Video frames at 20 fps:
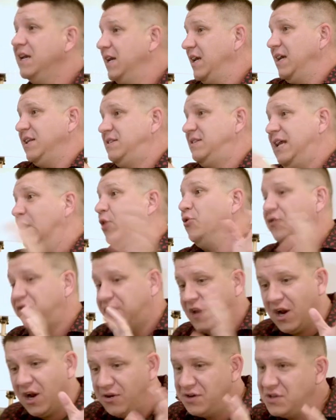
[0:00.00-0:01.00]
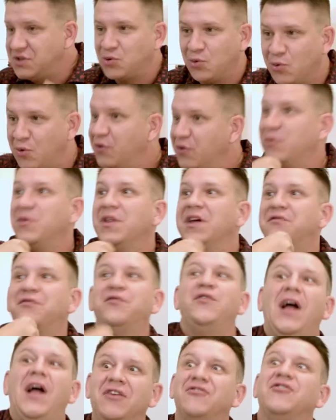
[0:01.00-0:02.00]
It tells scary stories with like
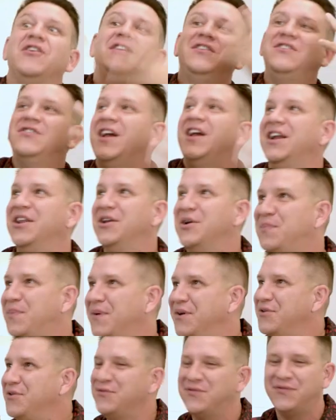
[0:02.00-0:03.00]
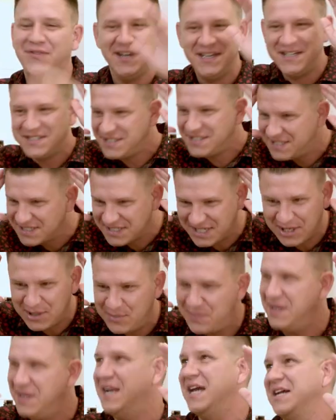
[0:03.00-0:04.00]
flashlights shining up on your face. It's going to
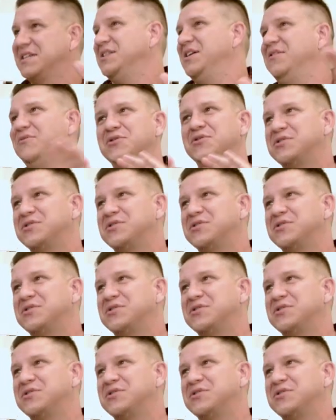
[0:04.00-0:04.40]
be next level.